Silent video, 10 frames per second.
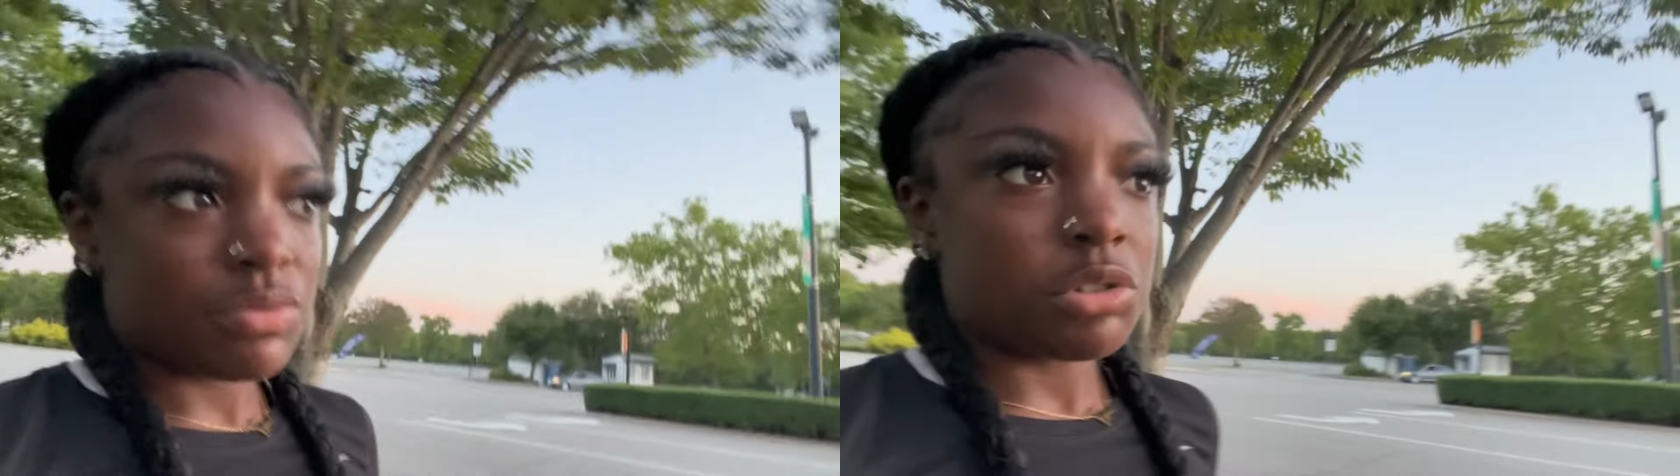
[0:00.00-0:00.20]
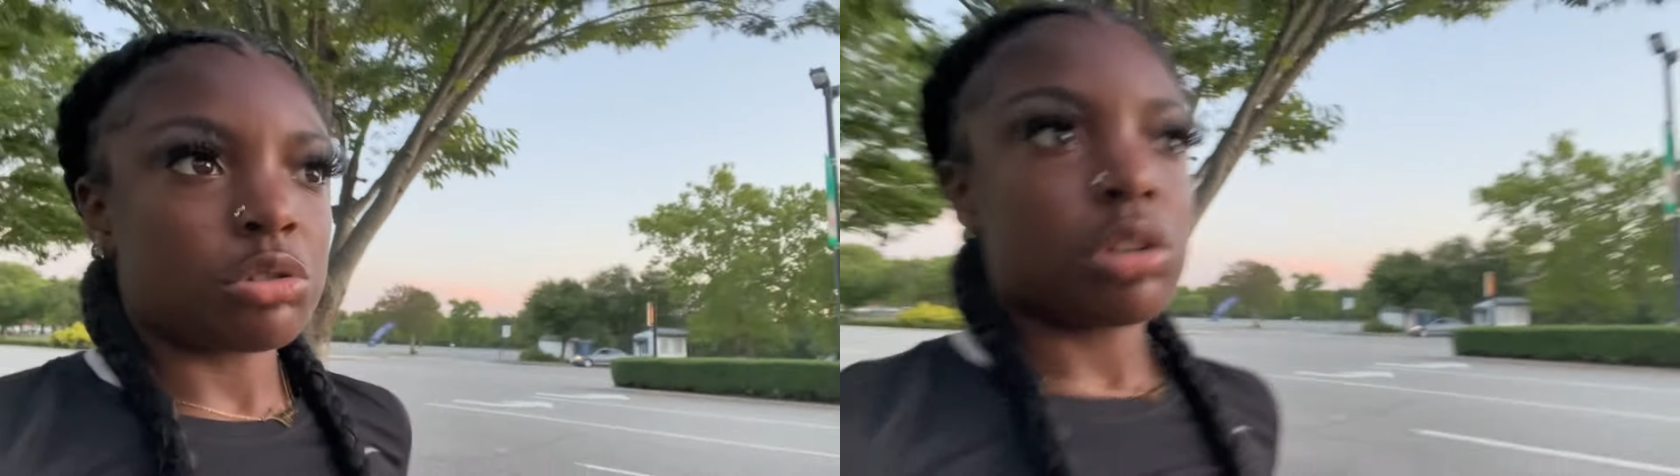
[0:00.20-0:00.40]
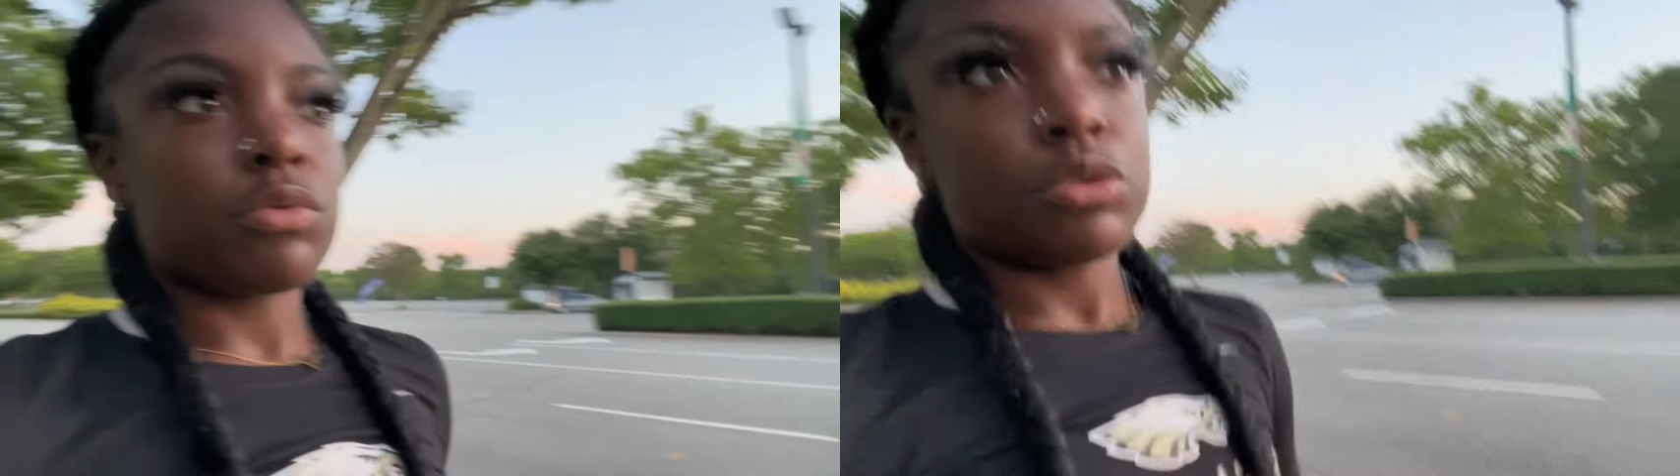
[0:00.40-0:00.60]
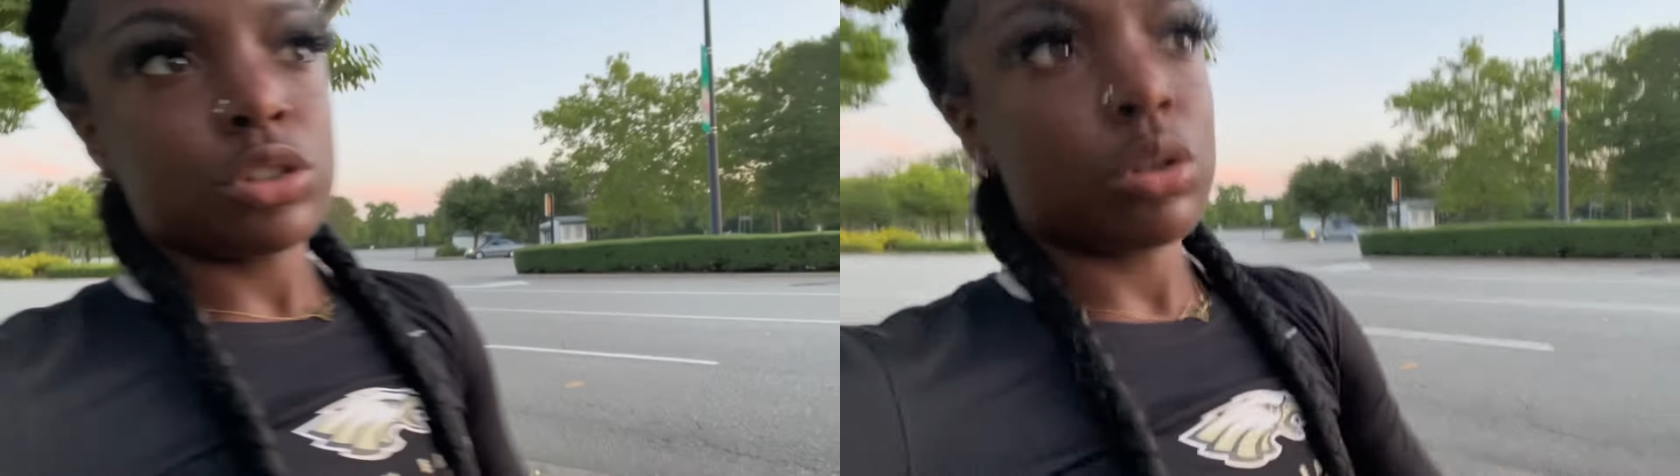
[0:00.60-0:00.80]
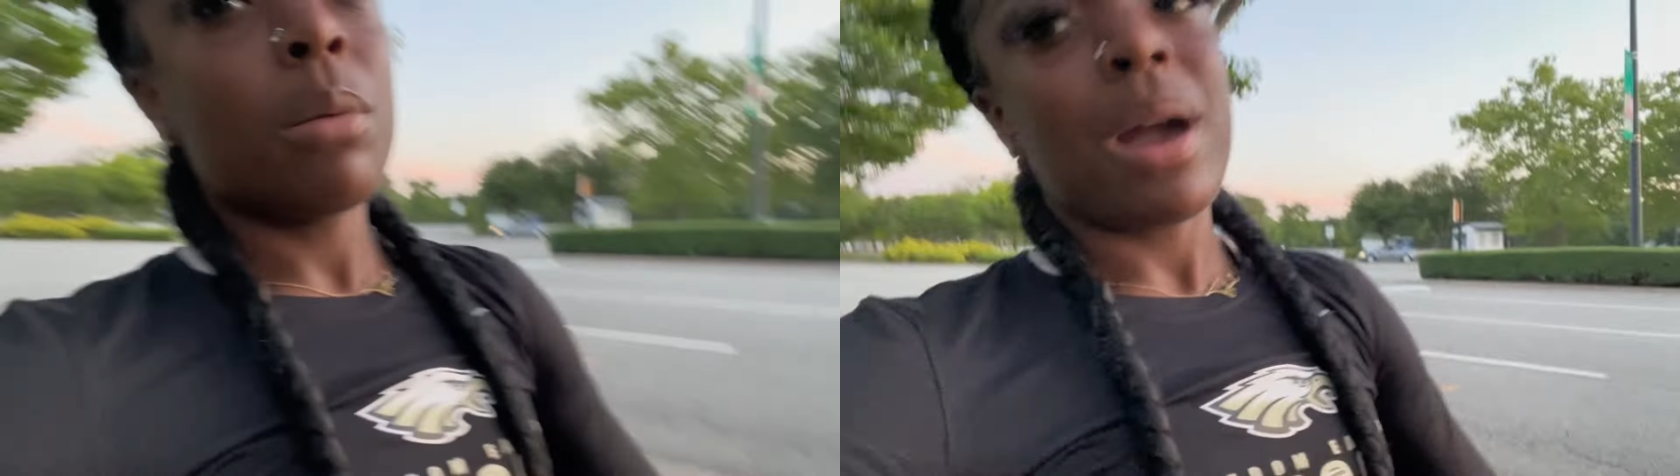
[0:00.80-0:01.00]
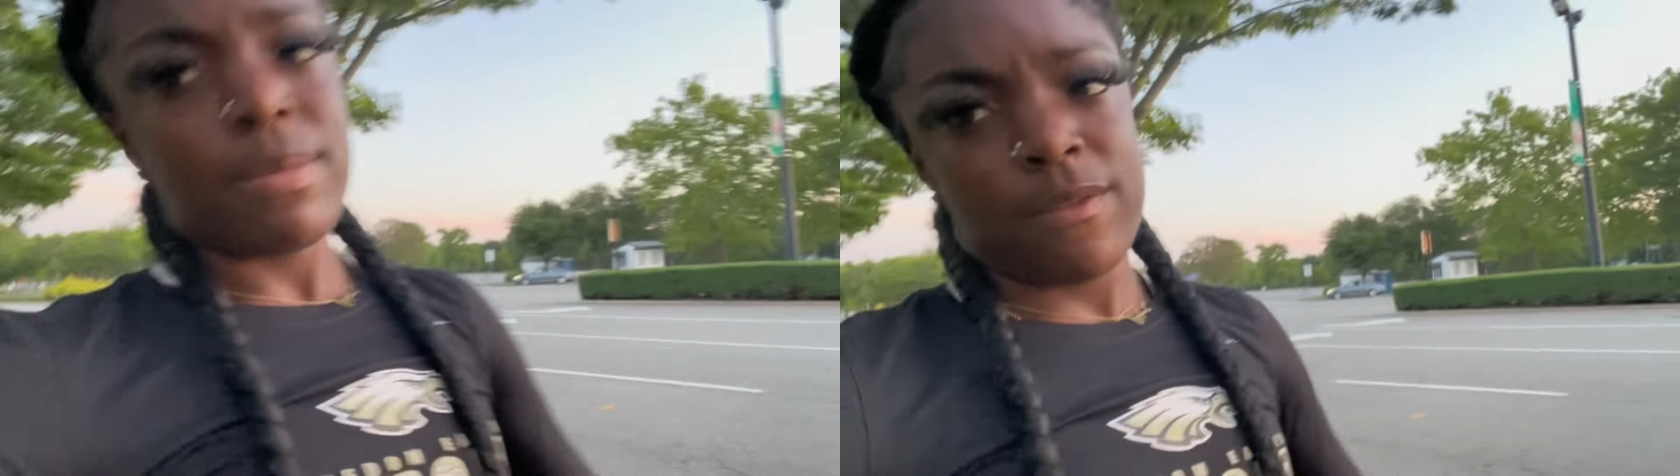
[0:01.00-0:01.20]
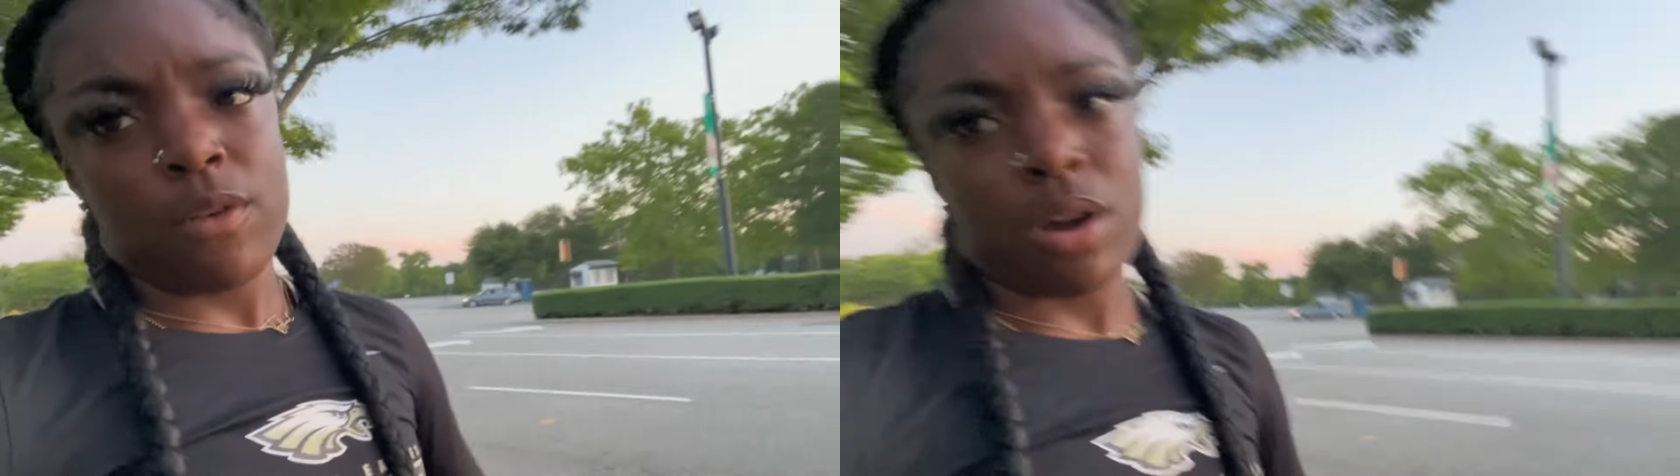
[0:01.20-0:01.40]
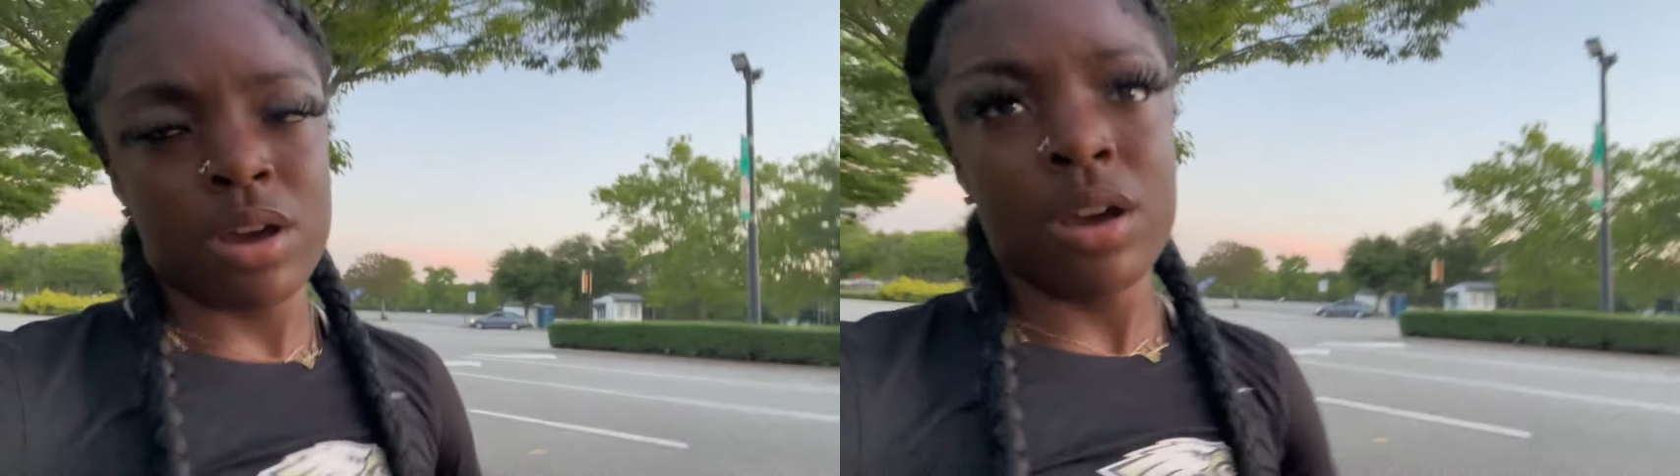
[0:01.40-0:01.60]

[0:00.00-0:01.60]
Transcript: for delivery. So it might be far.